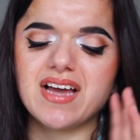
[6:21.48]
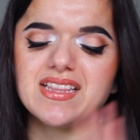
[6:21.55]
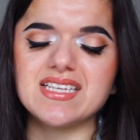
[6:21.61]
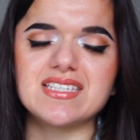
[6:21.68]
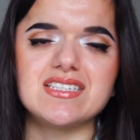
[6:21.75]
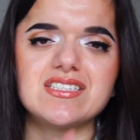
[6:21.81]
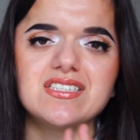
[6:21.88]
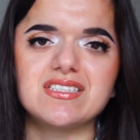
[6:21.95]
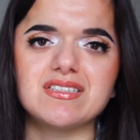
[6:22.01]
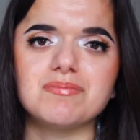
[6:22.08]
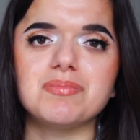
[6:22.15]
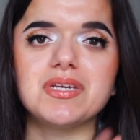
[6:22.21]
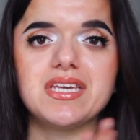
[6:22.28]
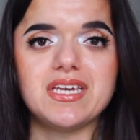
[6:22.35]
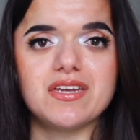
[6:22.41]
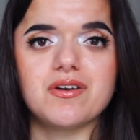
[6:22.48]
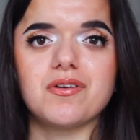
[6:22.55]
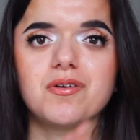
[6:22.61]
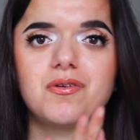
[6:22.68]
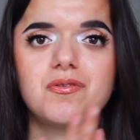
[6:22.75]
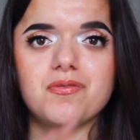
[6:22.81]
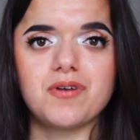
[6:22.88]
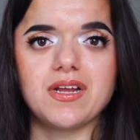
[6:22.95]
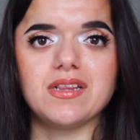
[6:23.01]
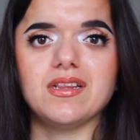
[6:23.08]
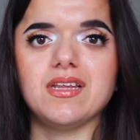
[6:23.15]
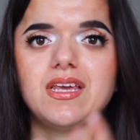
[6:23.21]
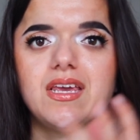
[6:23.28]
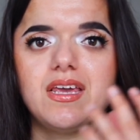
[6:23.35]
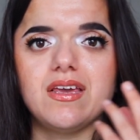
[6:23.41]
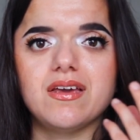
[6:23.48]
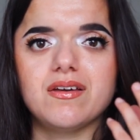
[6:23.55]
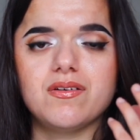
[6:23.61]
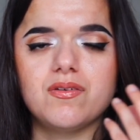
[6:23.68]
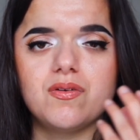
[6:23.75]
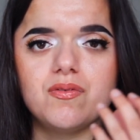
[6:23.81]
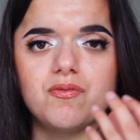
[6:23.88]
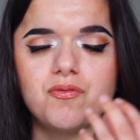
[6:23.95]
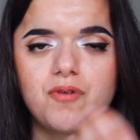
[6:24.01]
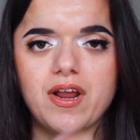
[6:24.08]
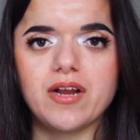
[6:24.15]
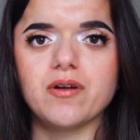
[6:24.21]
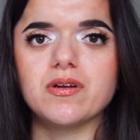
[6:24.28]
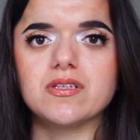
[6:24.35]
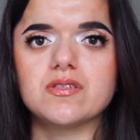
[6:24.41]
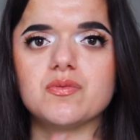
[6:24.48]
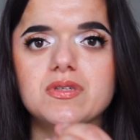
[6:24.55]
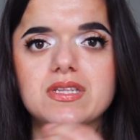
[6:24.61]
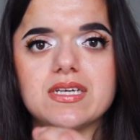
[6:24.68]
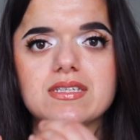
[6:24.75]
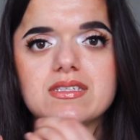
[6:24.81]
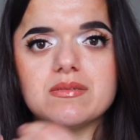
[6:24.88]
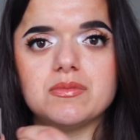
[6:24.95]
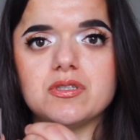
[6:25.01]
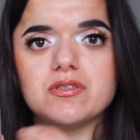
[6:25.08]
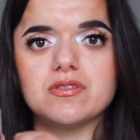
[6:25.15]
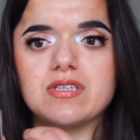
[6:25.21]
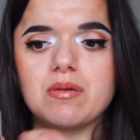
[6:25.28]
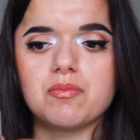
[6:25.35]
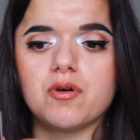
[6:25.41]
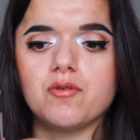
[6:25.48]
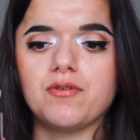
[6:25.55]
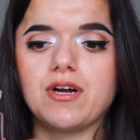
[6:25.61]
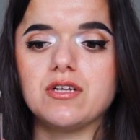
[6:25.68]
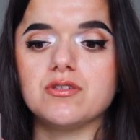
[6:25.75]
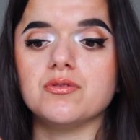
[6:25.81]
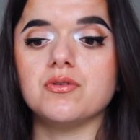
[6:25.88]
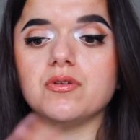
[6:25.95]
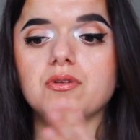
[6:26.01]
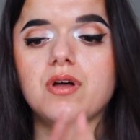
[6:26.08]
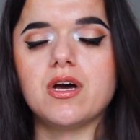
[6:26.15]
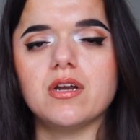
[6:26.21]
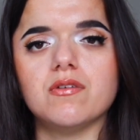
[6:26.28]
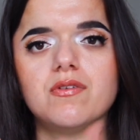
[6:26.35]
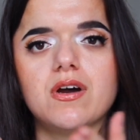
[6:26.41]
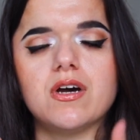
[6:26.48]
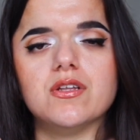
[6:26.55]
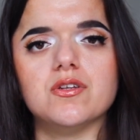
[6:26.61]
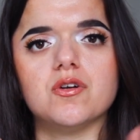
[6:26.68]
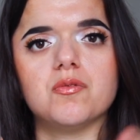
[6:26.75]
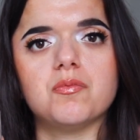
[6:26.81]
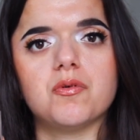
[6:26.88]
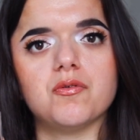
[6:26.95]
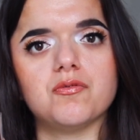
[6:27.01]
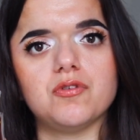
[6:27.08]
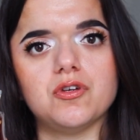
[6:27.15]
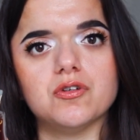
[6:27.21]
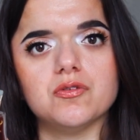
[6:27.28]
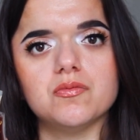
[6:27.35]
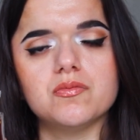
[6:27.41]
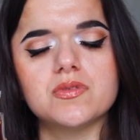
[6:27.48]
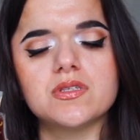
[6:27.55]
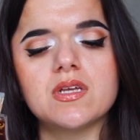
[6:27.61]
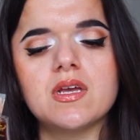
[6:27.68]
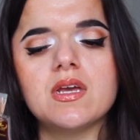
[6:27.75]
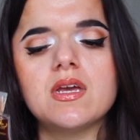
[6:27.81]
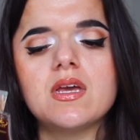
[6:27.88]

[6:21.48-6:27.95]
this is just a beginner-friendly fragrance with a similar scent profile to a lot of other perfumes